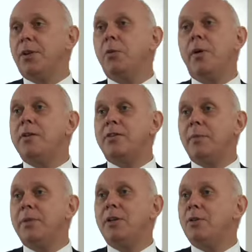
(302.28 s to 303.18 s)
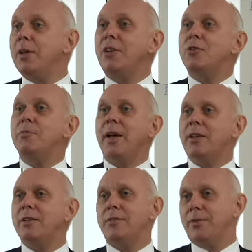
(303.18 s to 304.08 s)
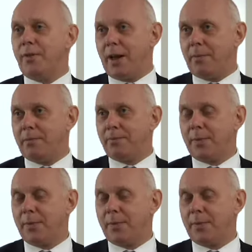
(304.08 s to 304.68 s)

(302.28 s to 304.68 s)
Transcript: euro is simply too expensive for them.